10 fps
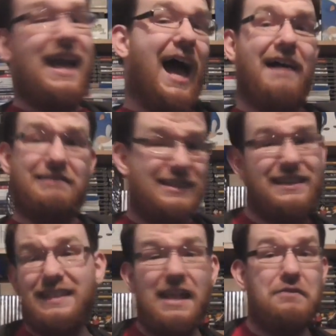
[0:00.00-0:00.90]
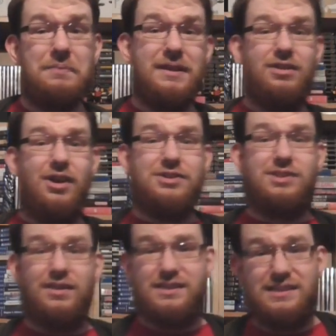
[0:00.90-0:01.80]
Yeah, I never beat
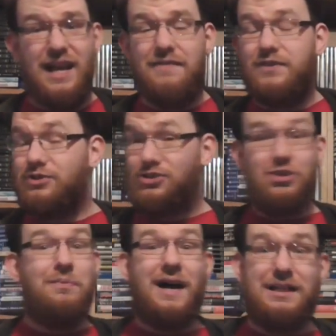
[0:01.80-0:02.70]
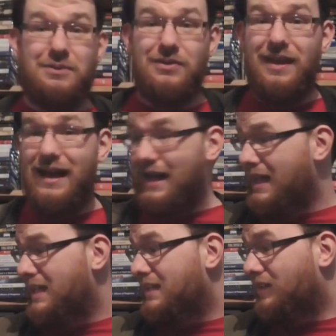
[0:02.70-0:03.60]
Lost Odyssey, I feel so bad about that.
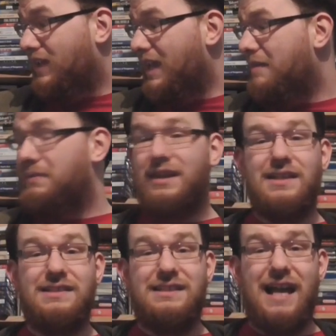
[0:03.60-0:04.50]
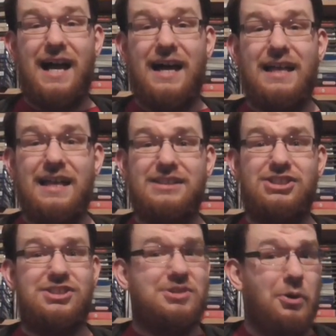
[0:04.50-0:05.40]
Okay, because yeah, it's
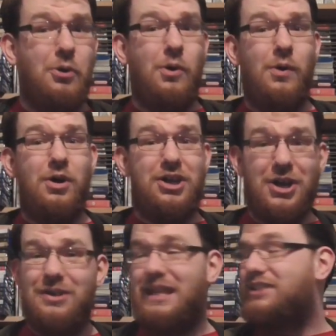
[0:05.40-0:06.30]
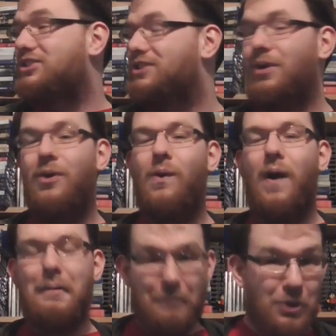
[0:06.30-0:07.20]
so good, it's
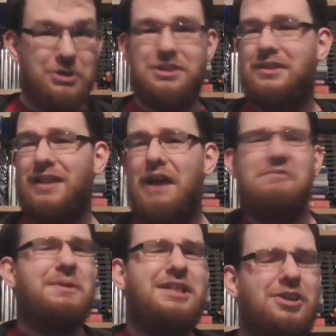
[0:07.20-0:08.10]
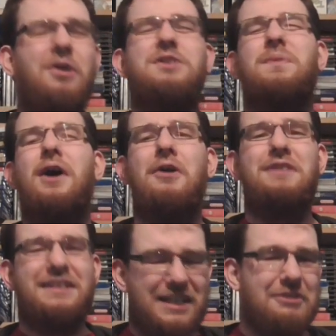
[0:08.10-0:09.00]
so emotional, everybody talks about how
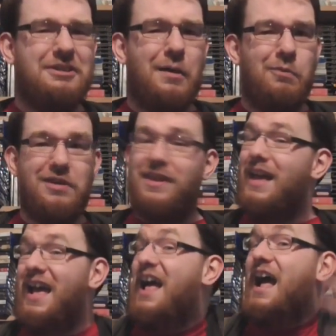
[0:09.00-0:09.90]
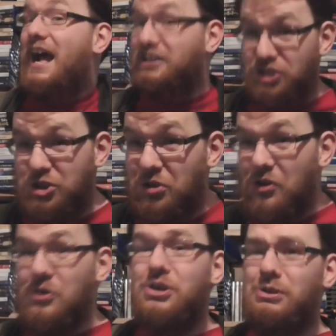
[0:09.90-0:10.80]
they teared up with it. It's
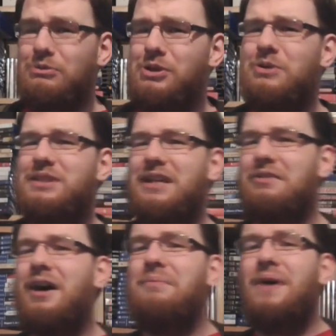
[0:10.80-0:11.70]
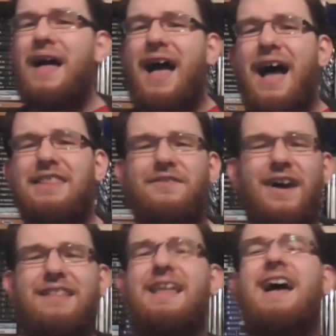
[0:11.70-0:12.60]
true, you do tear up, and the
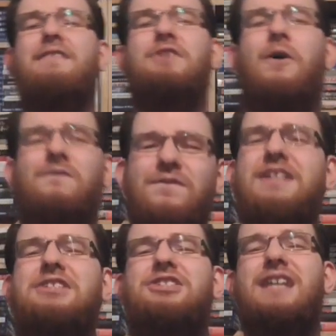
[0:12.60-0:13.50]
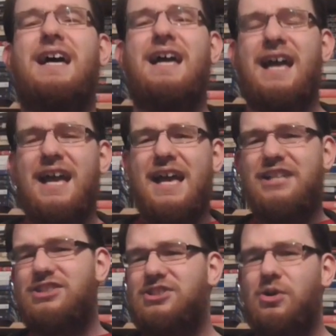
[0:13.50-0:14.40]
fact that I have not finished it
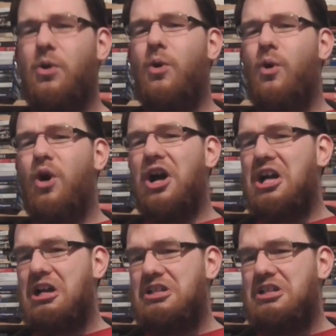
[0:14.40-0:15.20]
is so